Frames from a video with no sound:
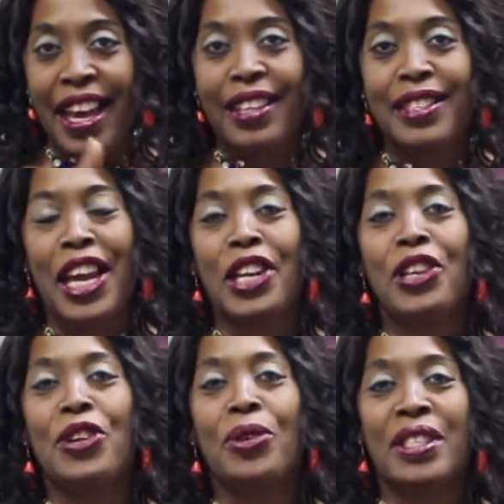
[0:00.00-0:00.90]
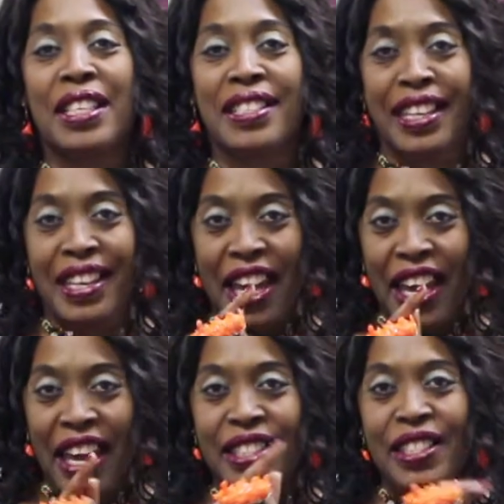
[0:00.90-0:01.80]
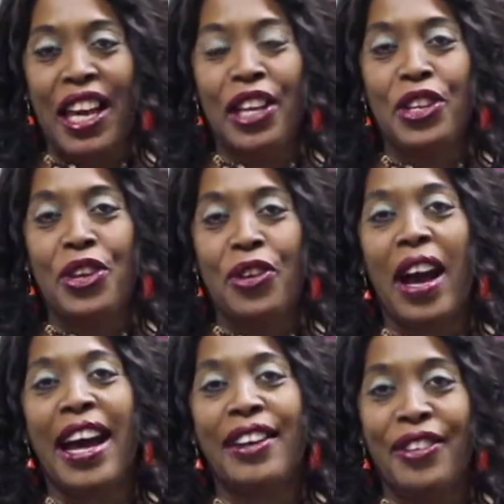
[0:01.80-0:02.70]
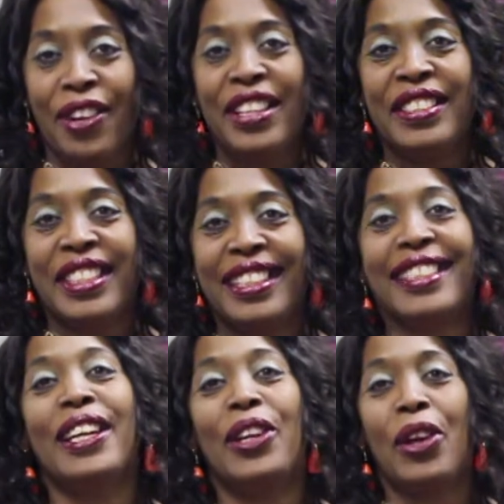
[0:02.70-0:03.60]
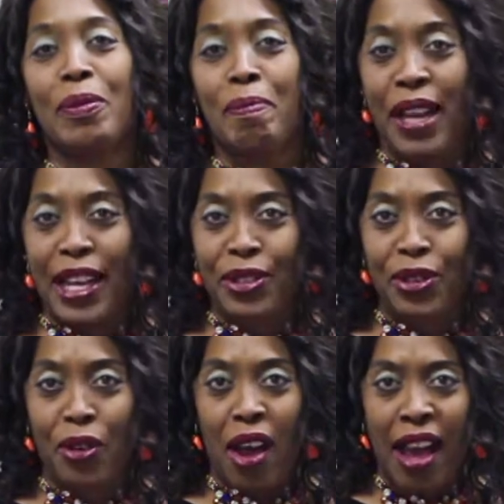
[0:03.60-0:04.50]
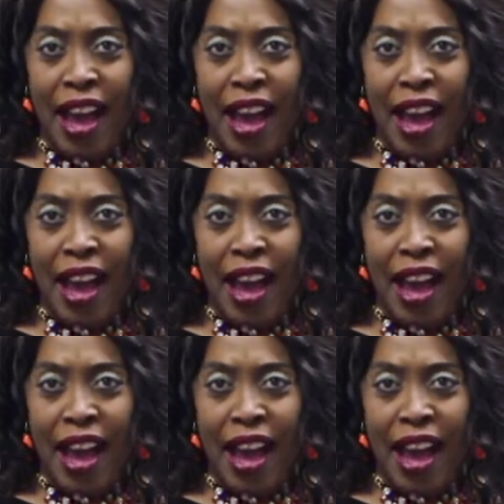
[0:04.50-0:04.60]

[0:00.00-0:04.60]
It's a new season, it's a new anointing. The Lord bless you.